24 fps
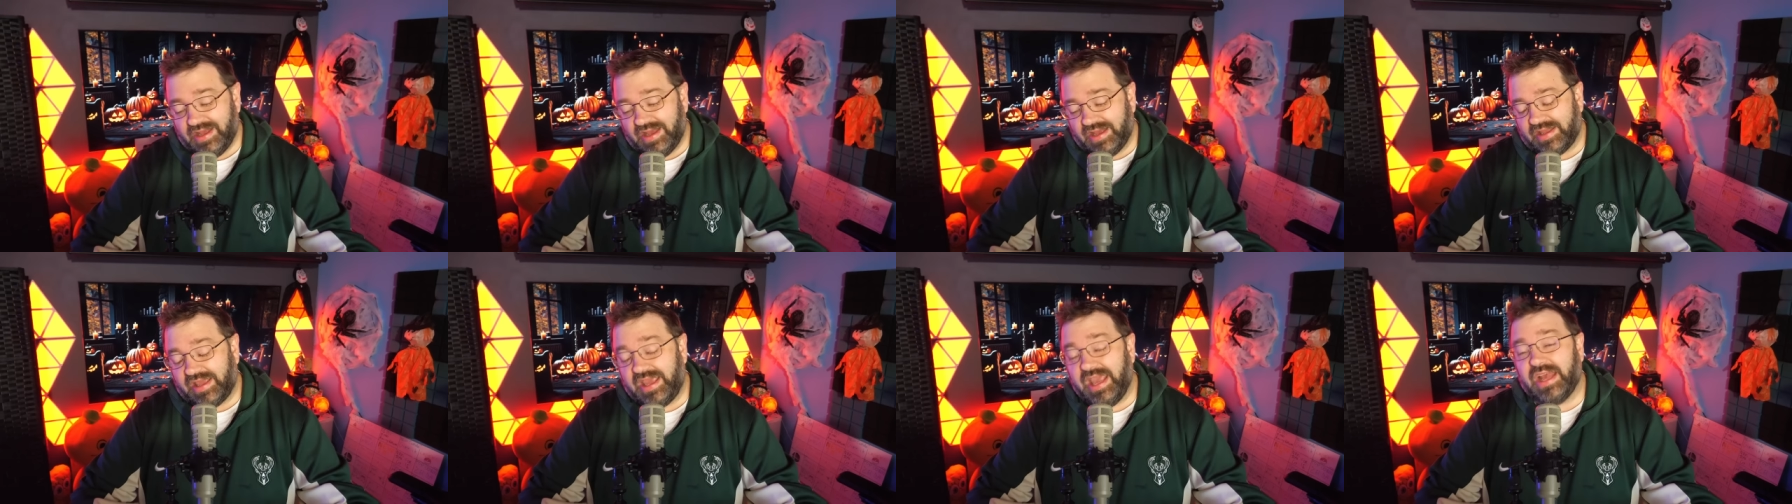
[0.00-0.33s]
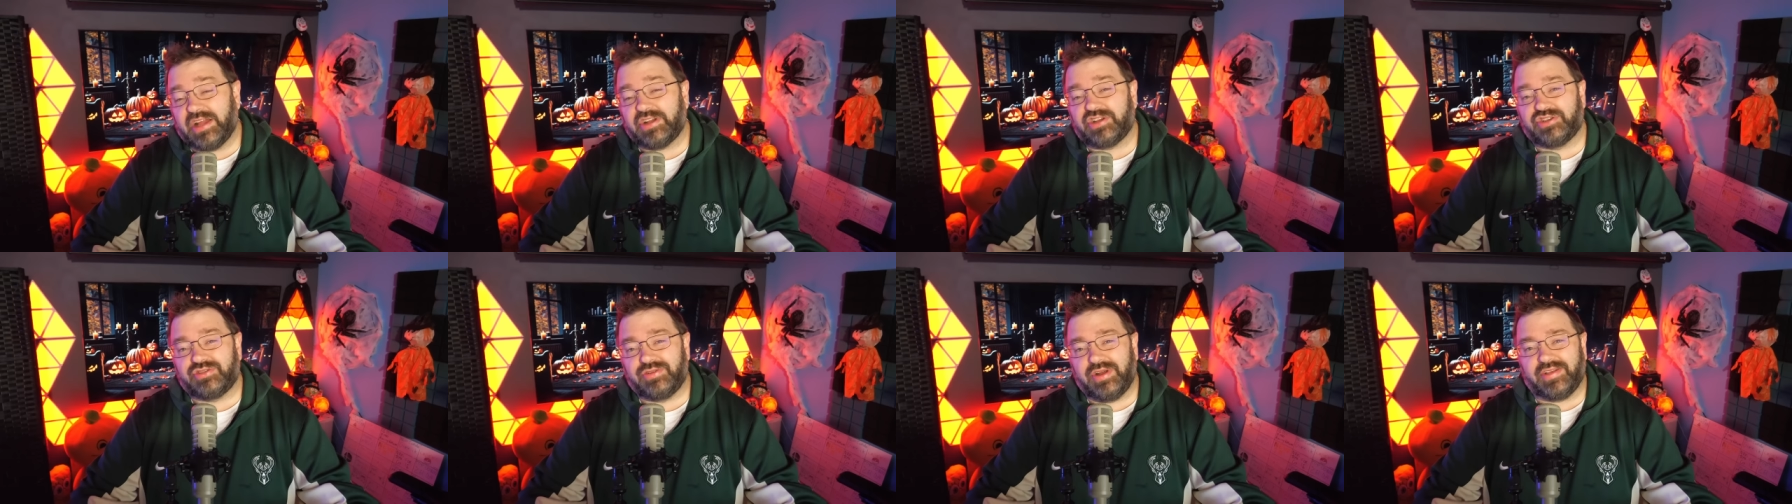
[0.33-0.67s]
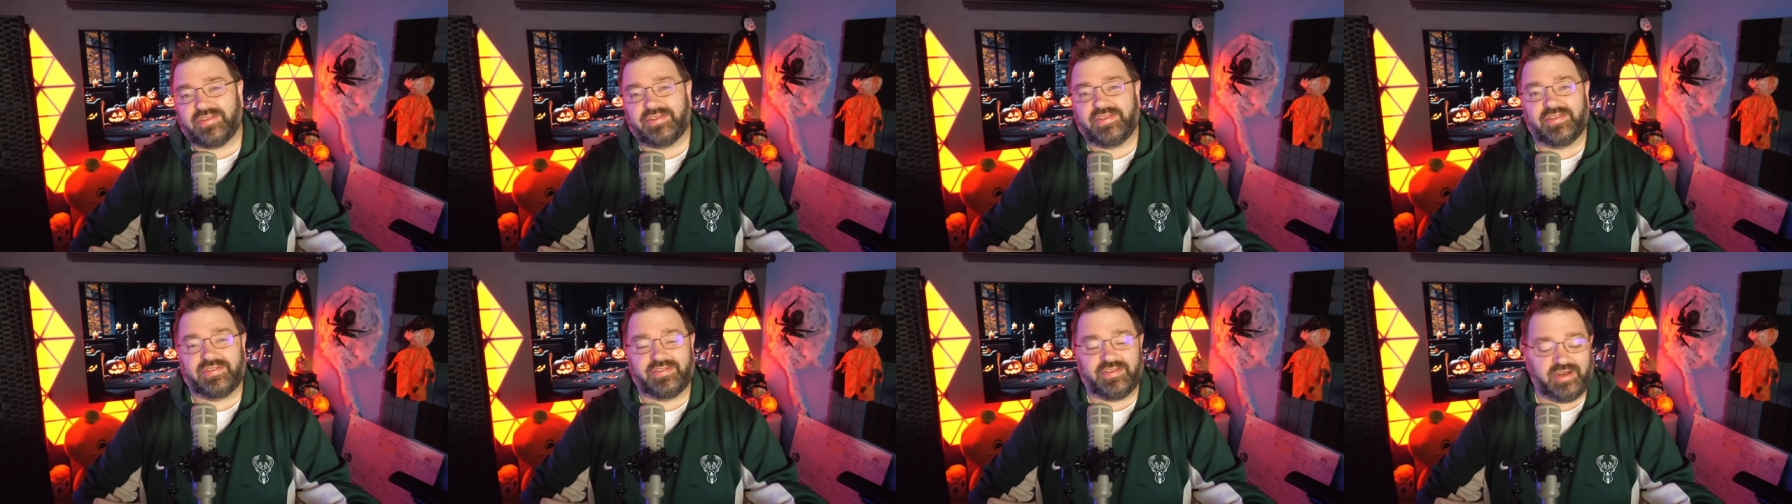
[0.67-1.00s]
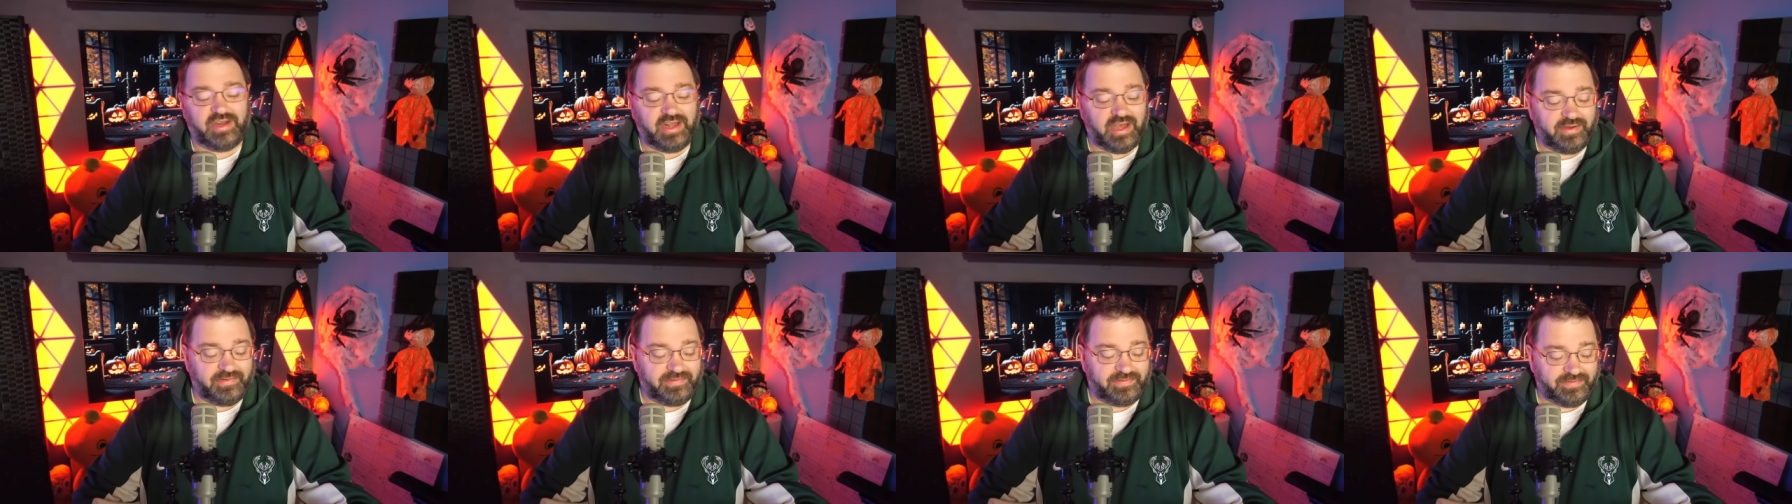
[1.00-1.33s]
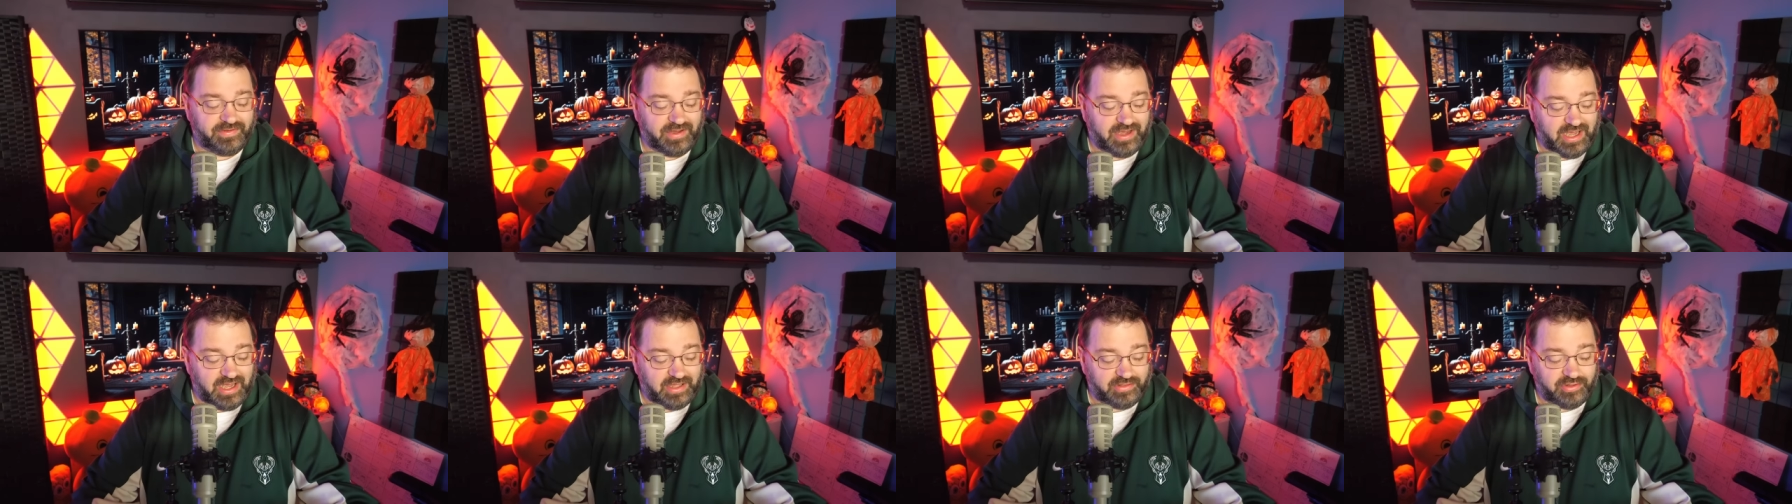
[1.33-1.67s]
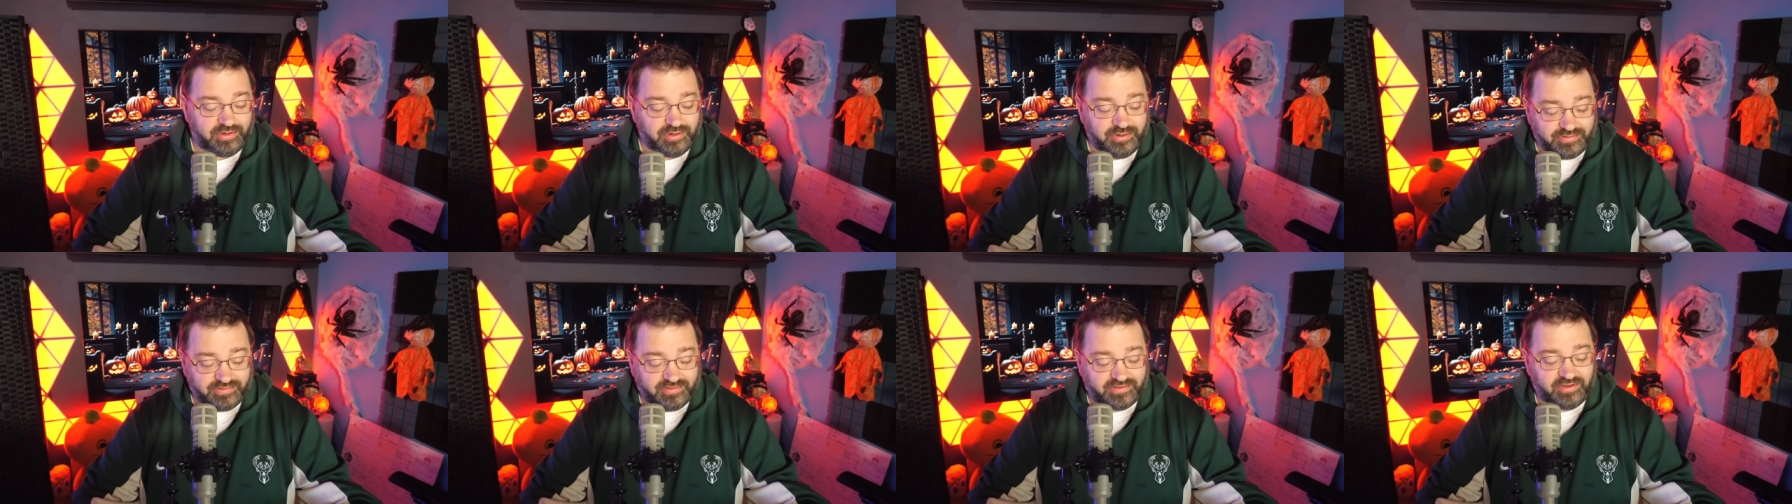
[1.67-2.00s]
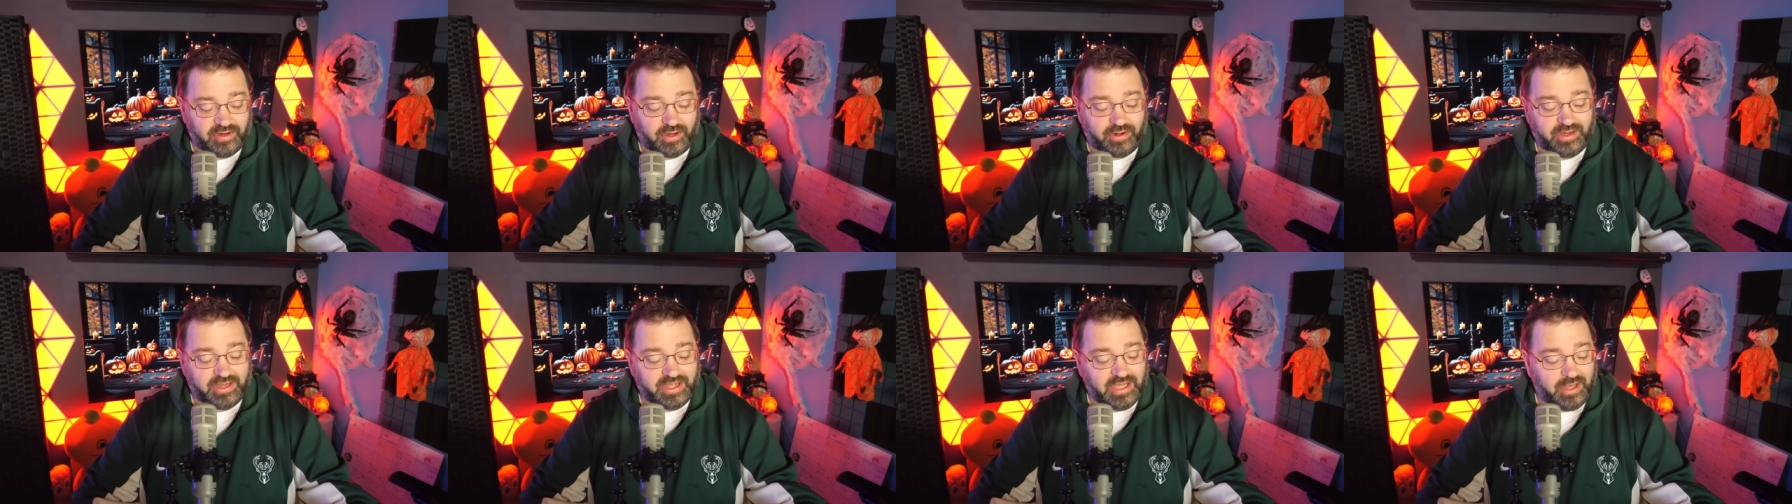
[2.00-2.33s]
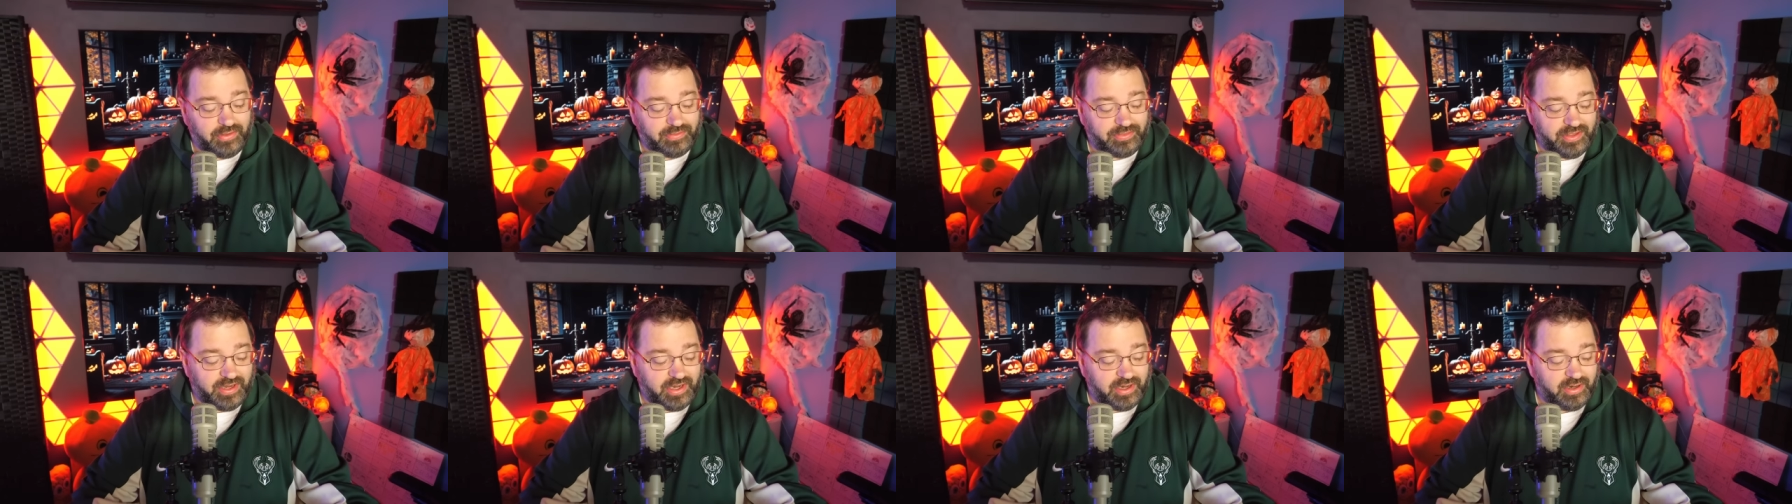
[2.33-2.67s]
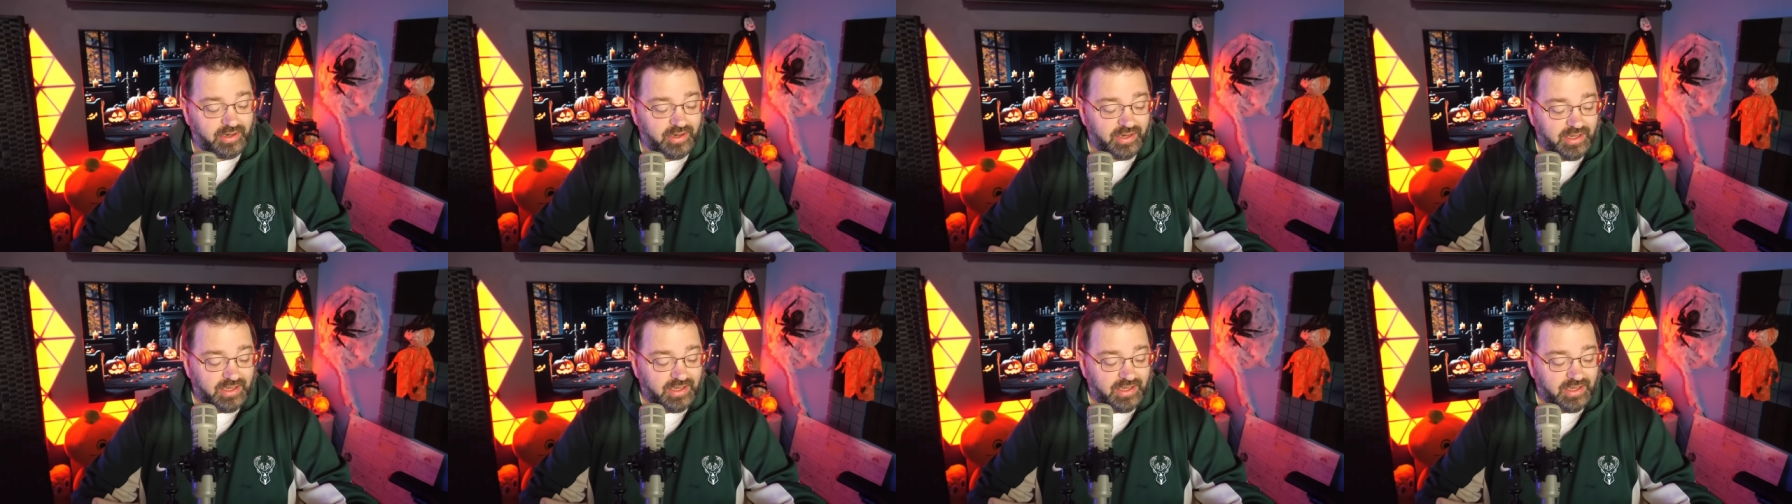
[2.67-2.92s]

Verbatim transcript: Can't stress this enough. The news is already out there.